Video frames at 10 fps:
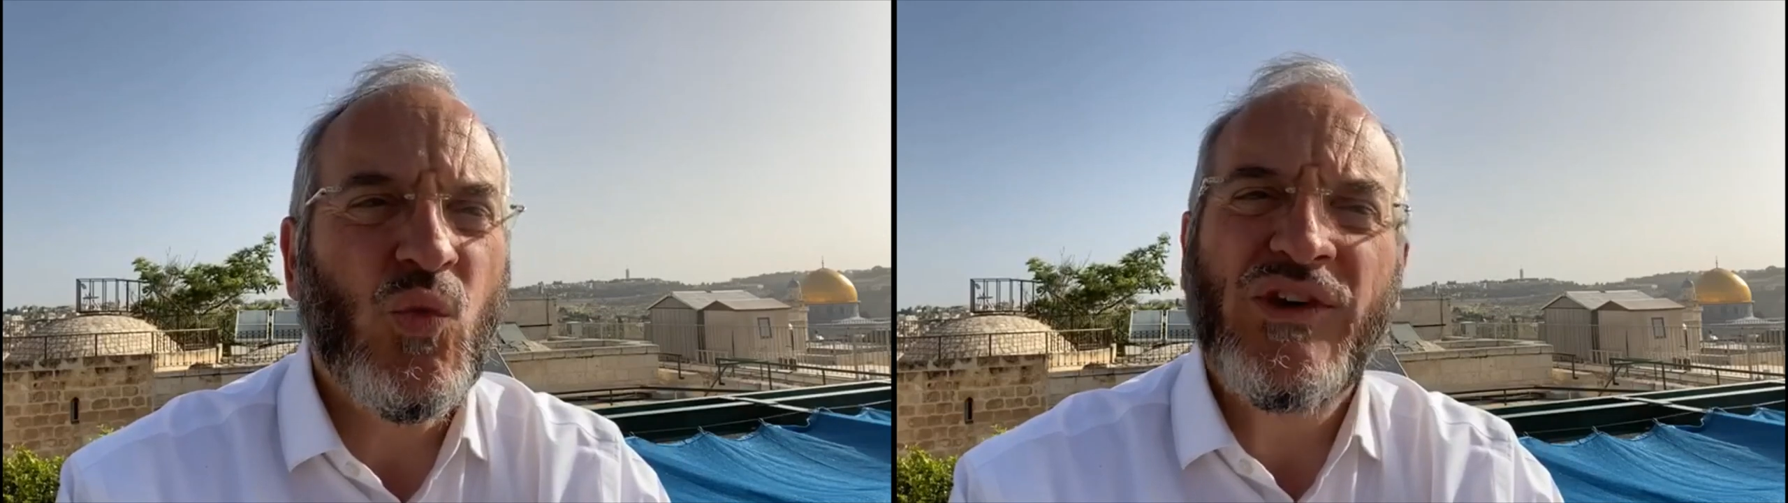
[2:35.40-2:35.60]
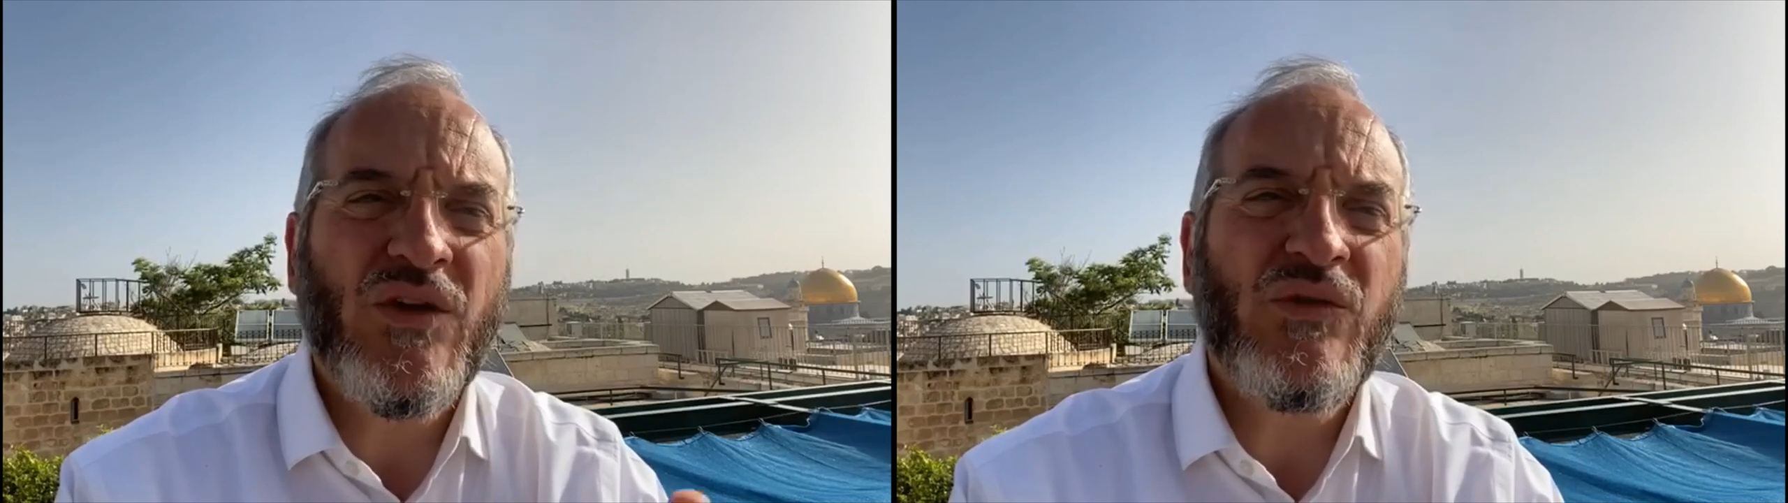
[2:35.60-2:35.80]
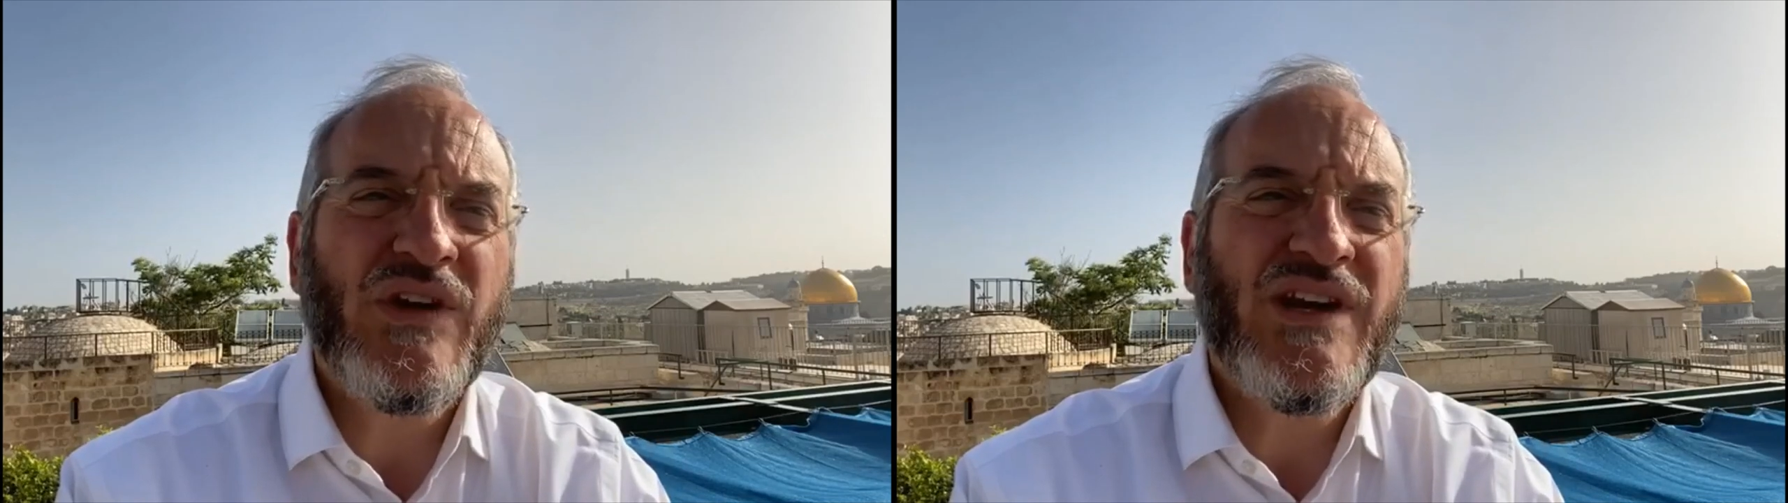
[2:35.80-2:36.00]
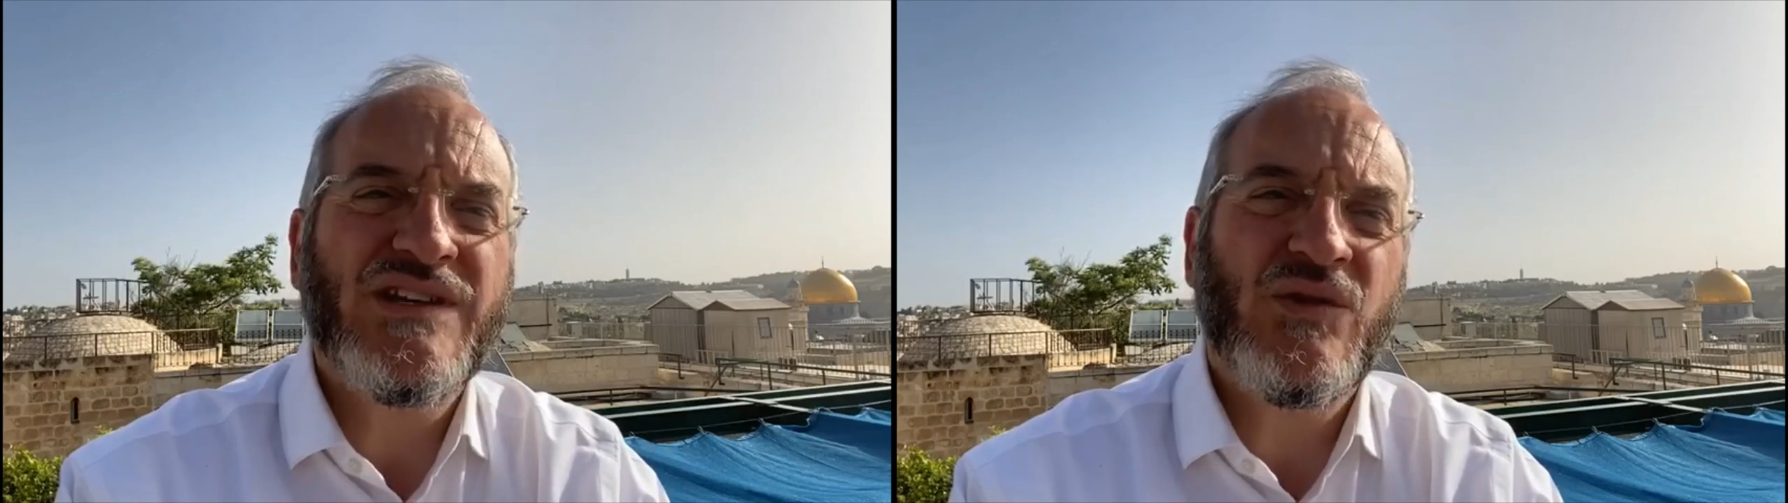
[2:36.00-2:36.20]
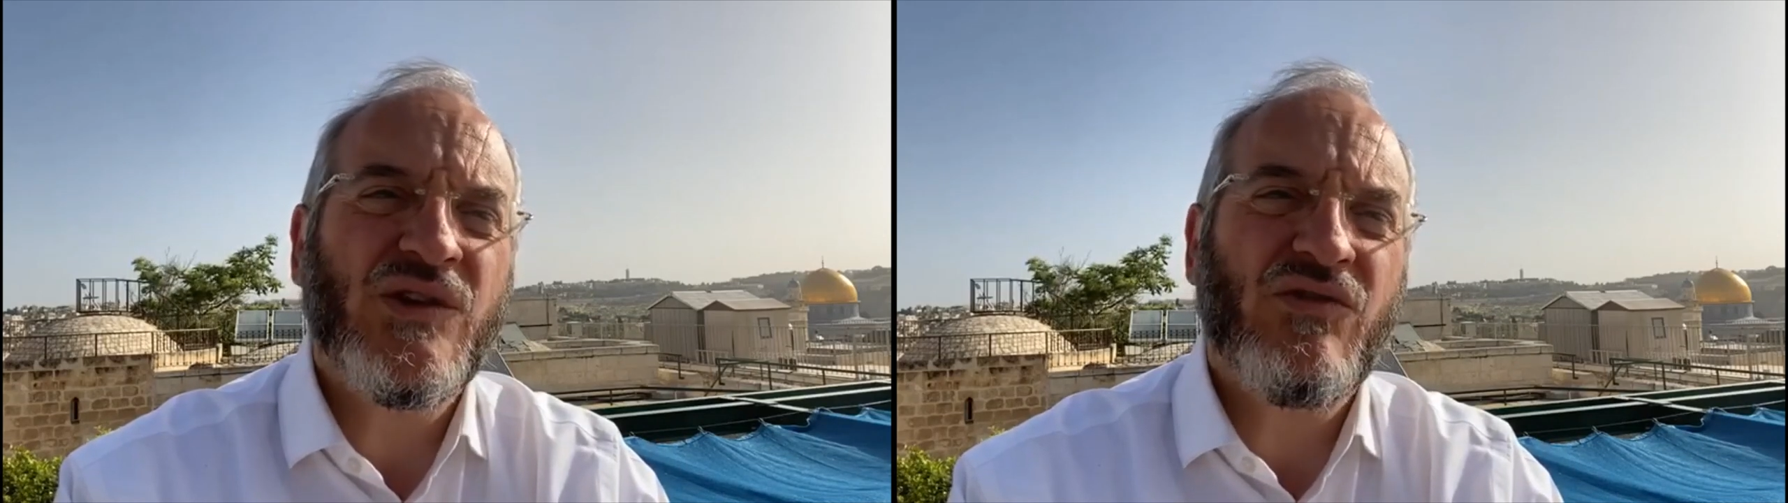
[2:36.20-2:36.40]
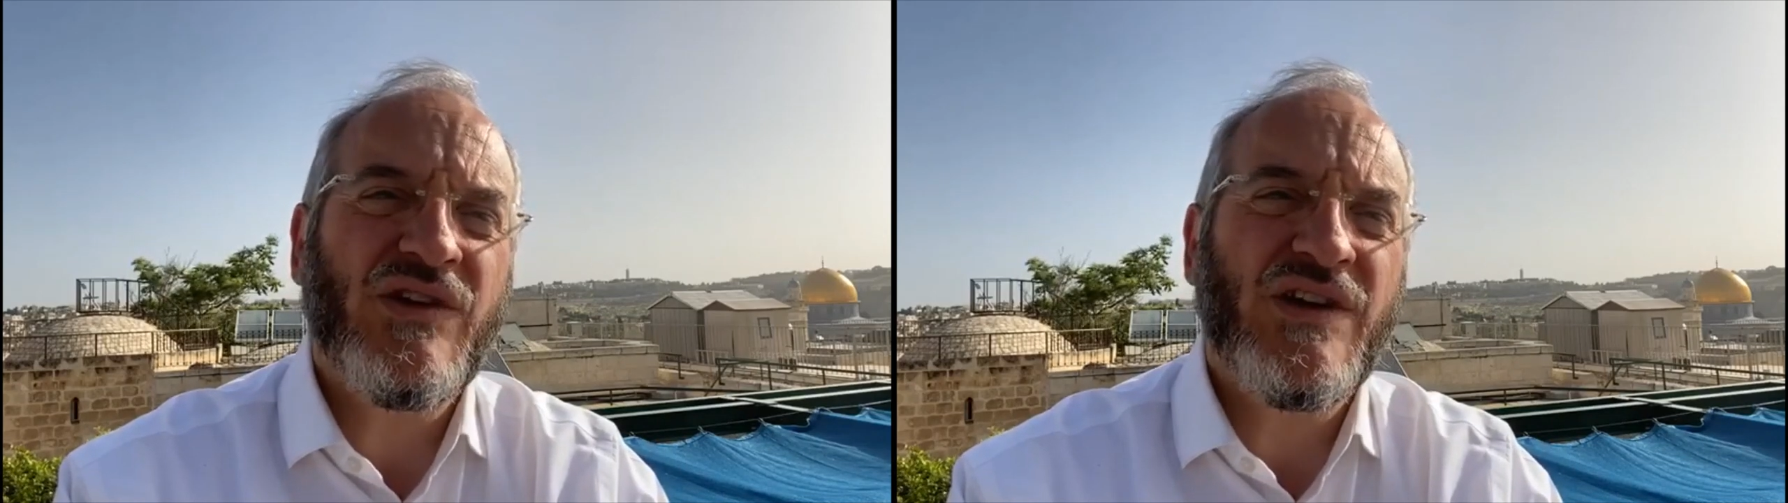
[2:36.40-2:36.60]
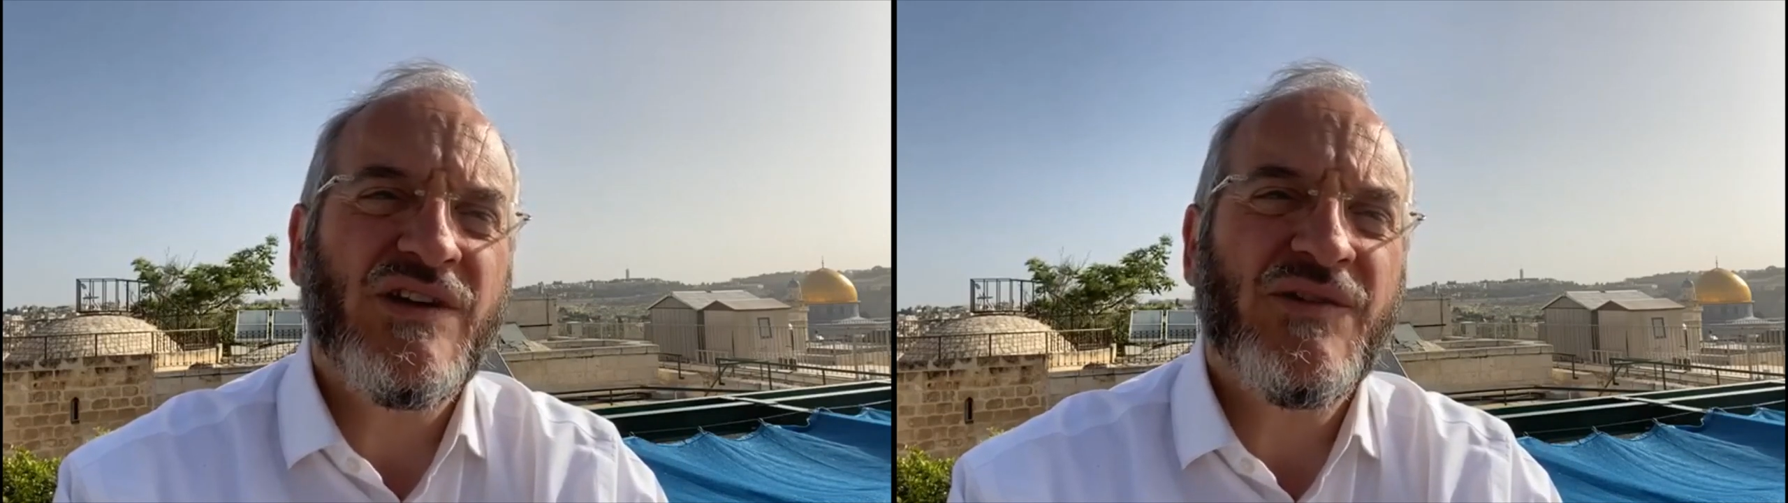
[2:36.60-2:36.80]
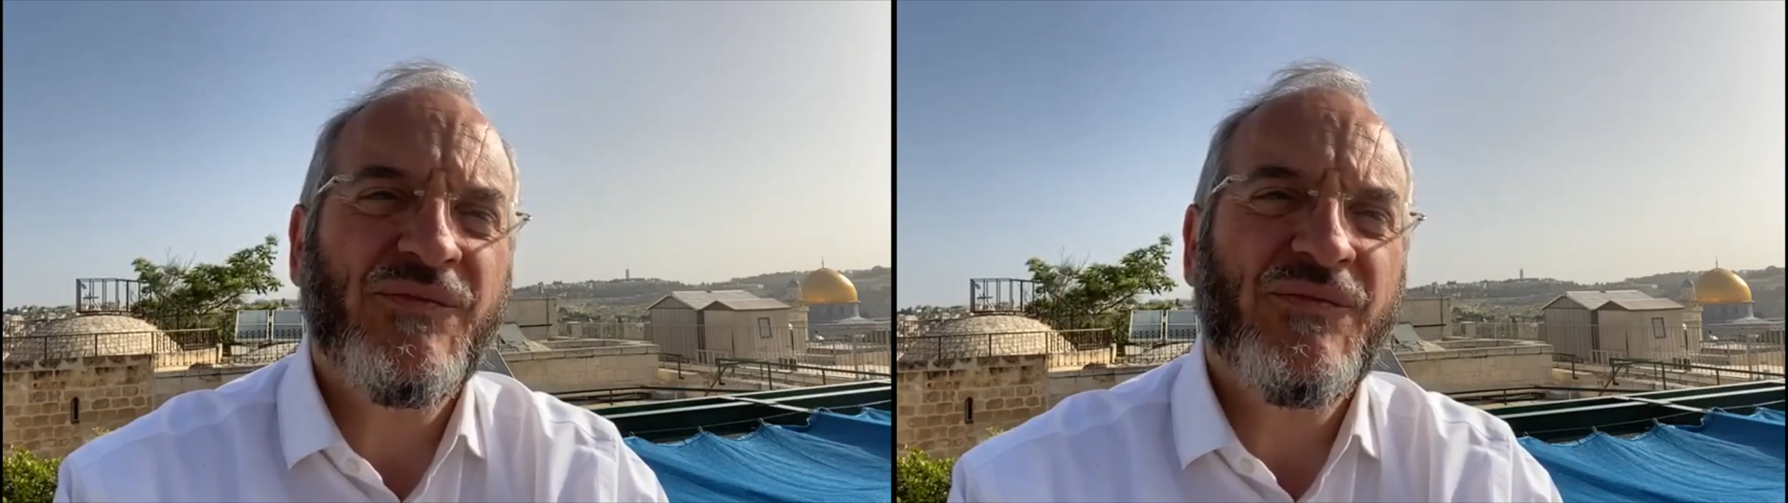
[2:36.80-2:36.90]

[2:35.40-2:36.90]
We don't need to agree.